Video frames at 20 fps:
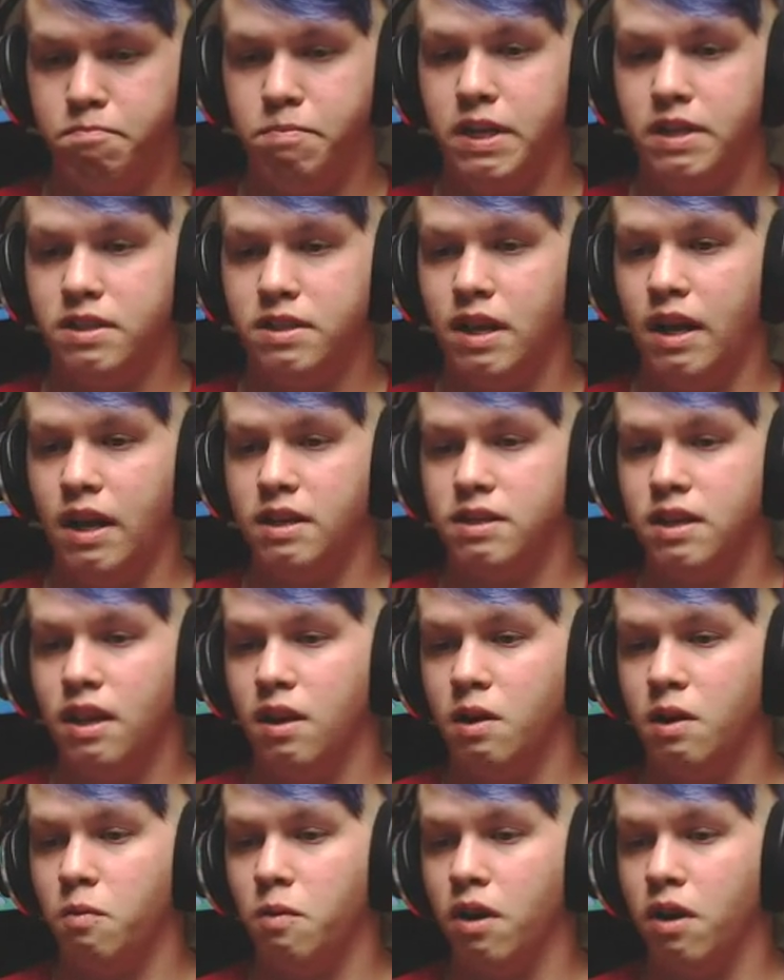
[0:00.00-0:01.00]
beast-ass
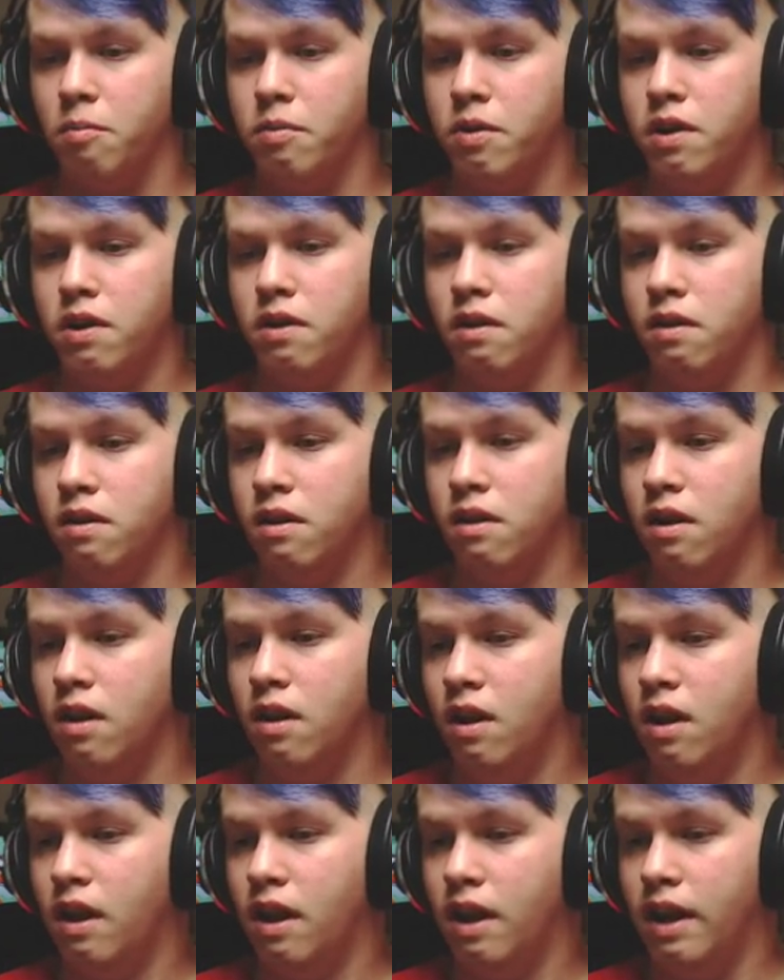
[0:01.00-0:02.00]
Alienware computer.
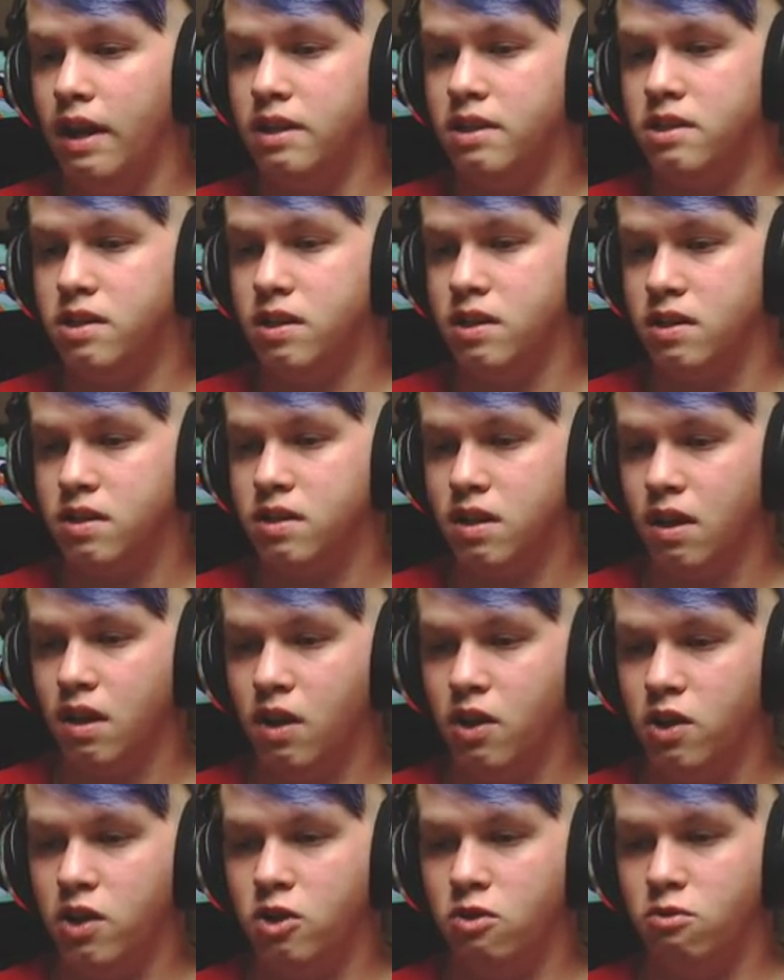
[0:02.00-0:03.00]
It's just
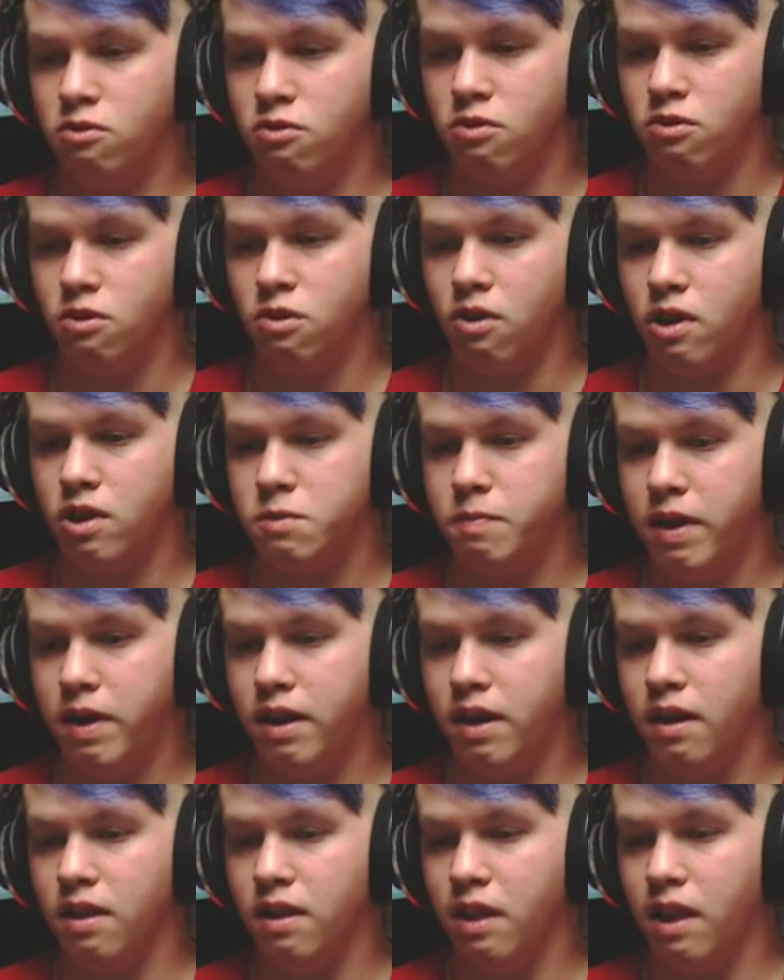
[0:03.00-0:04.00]
you're gonna
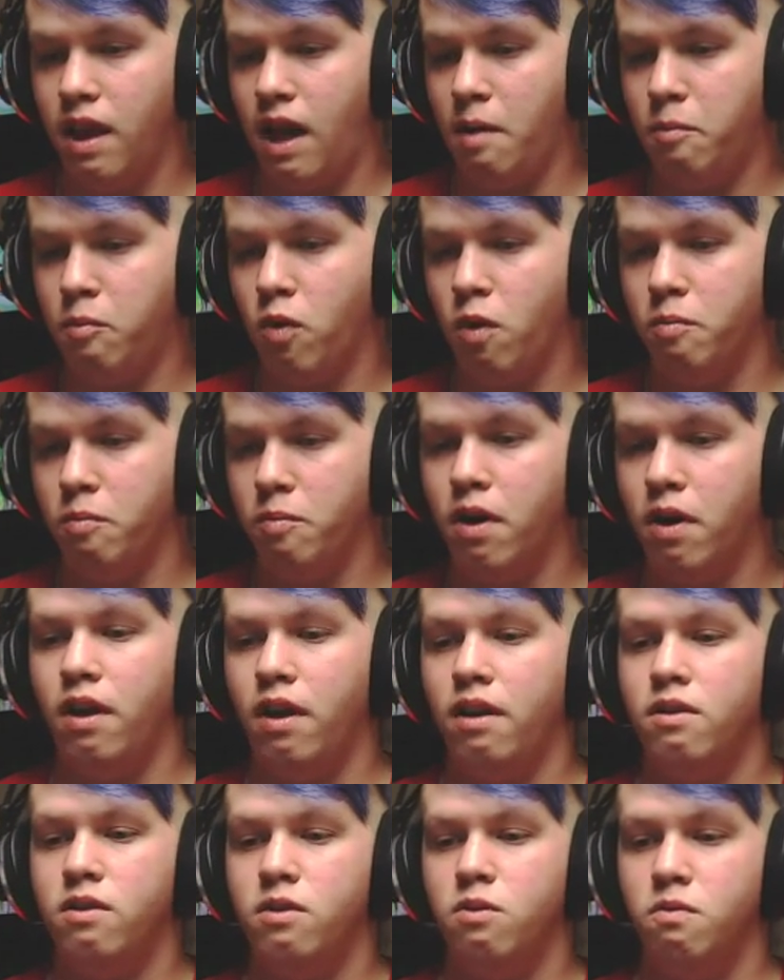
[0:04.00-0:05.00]
spend a lot more
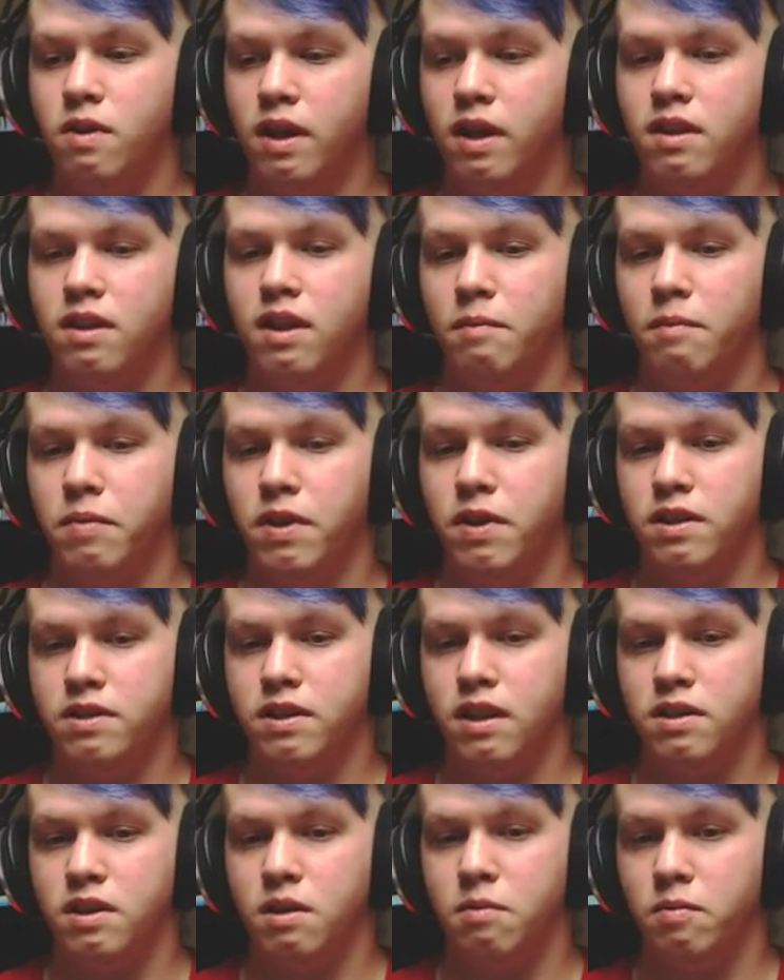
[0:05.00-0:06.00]
money to get that
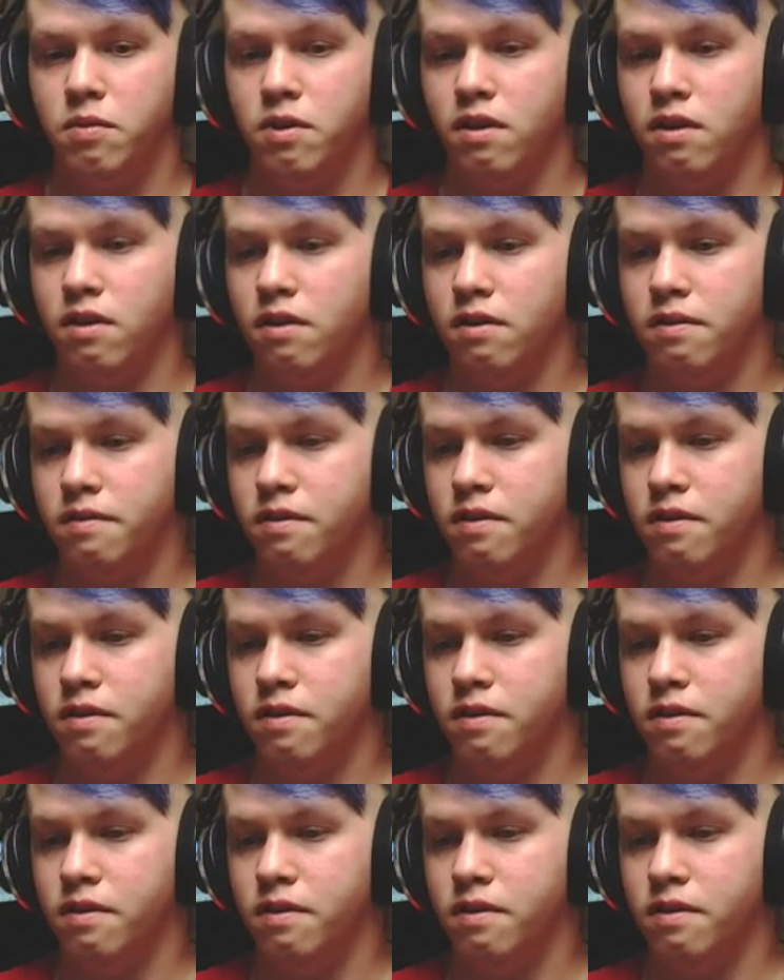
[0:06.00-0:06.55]
beast-ass computer.